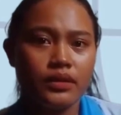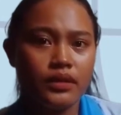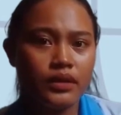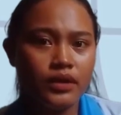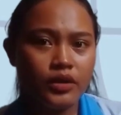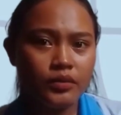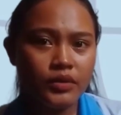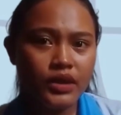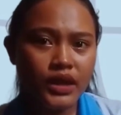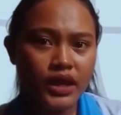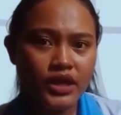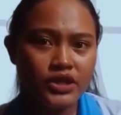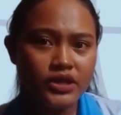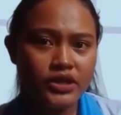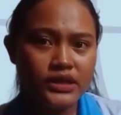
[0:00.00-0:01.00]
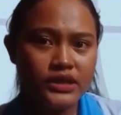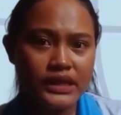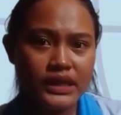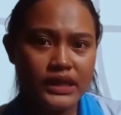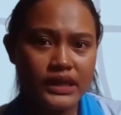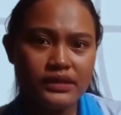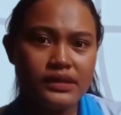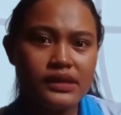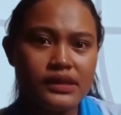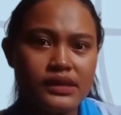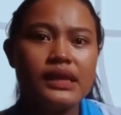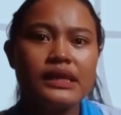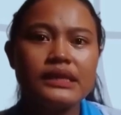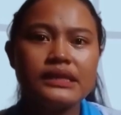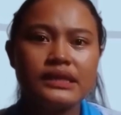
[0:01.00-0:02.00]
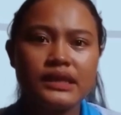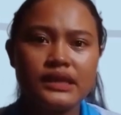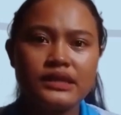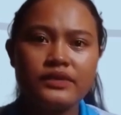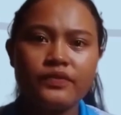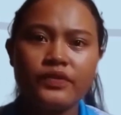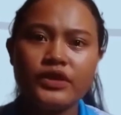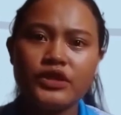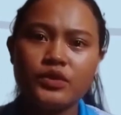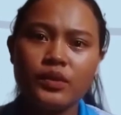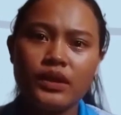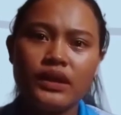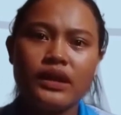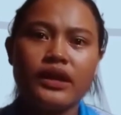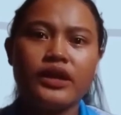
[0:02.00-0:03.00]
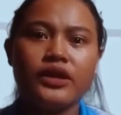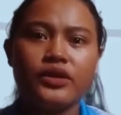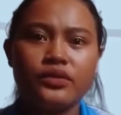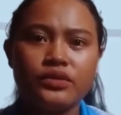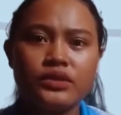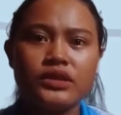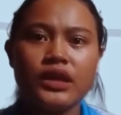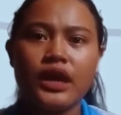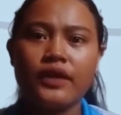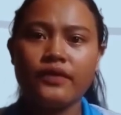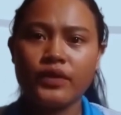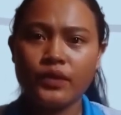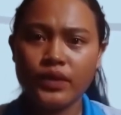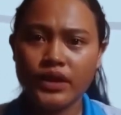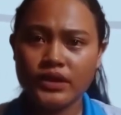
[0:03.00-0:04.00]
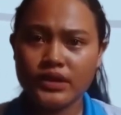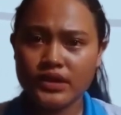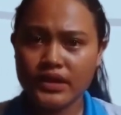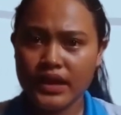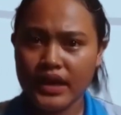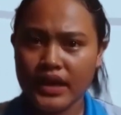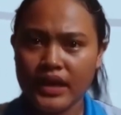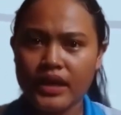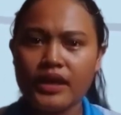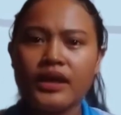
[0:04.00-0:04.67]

communication skills since visual are used everywhere today.